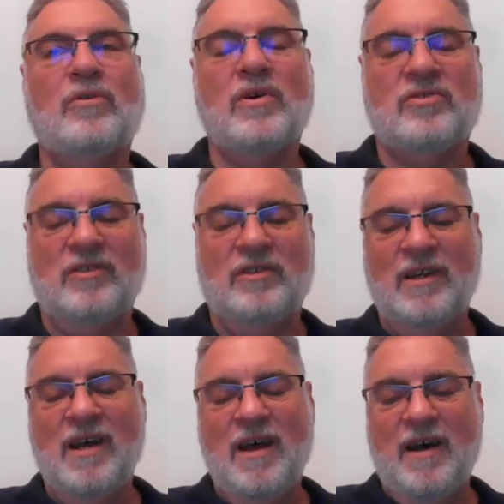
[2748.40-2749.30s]
question.
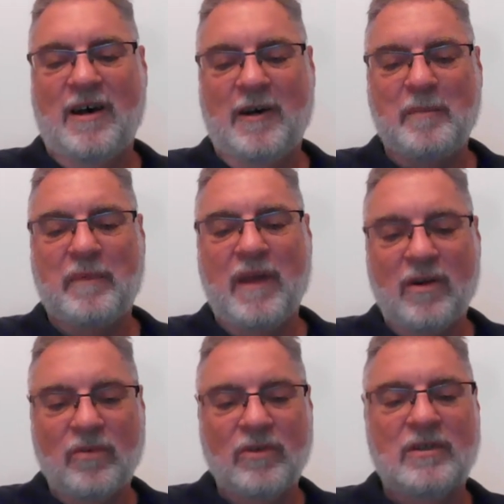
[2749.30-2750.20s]

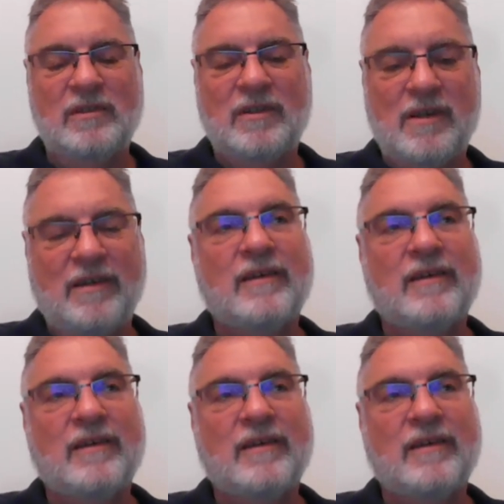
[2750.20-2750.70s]
That one